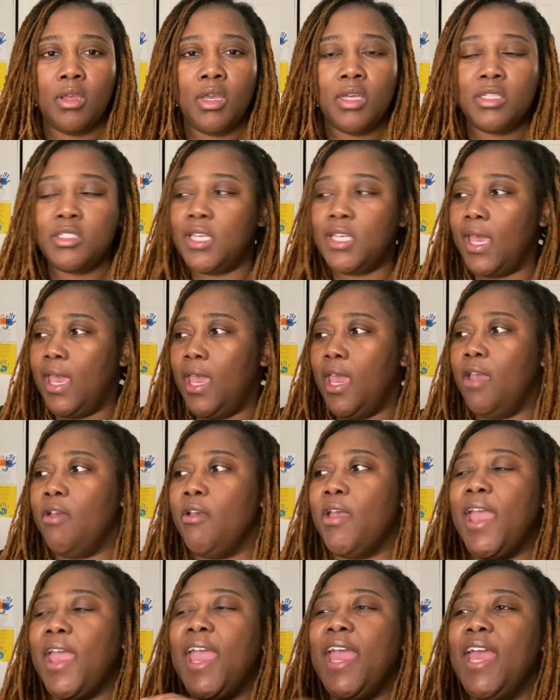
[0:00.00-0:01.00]
to
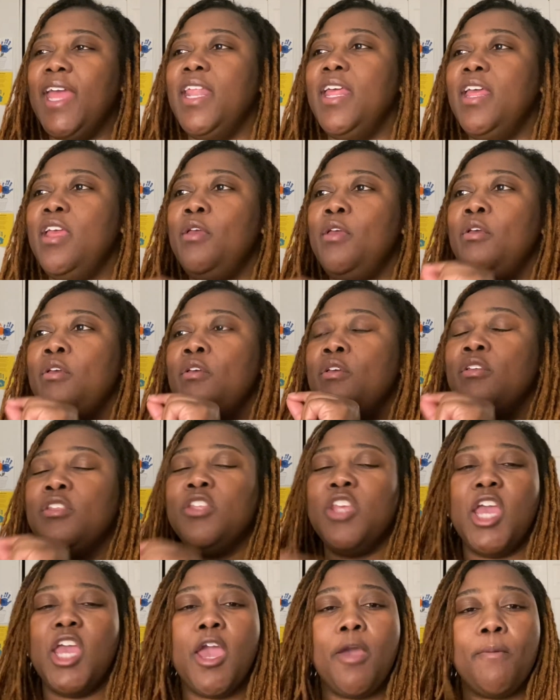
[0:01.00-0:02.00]
hear
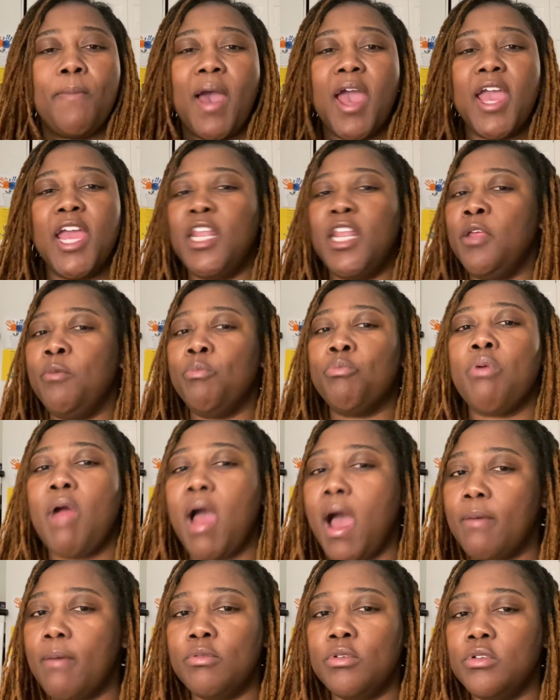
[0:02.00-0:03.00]
about any
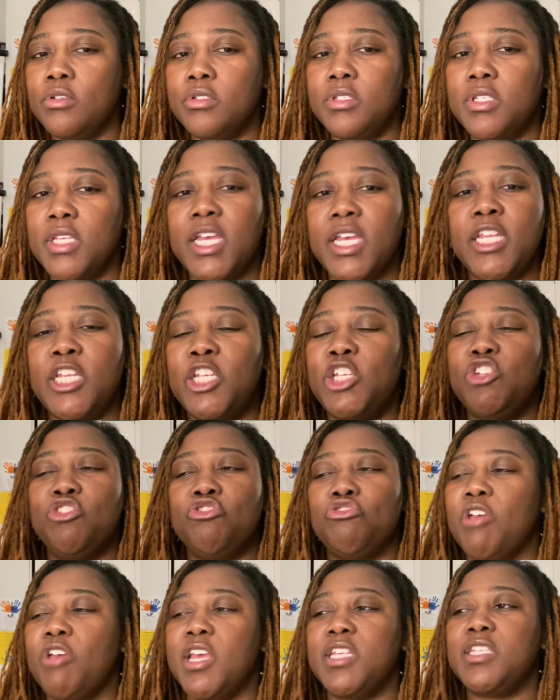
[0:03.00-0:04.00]
problems, any
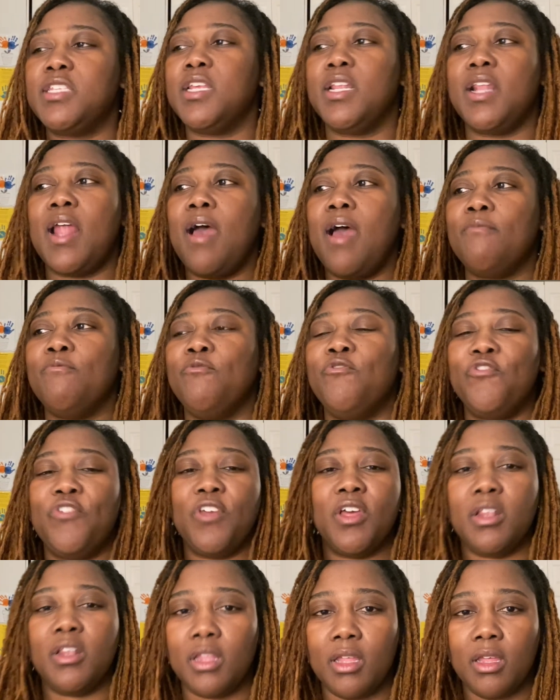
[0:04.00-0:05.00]
stress that I'm
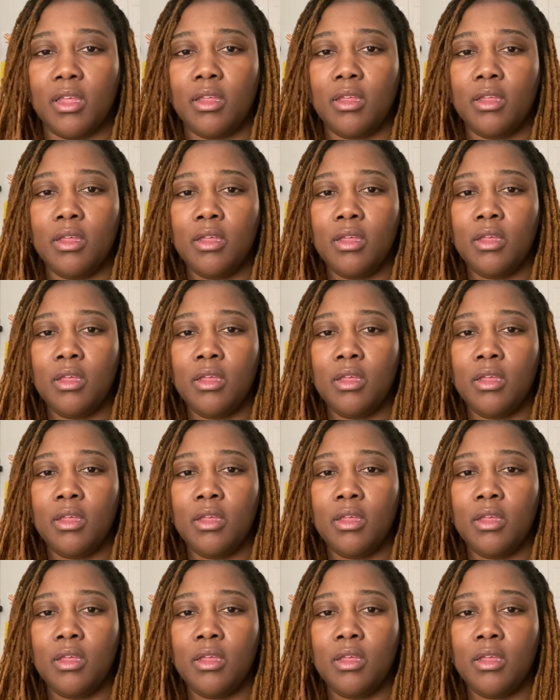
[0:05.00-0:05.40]
feeling.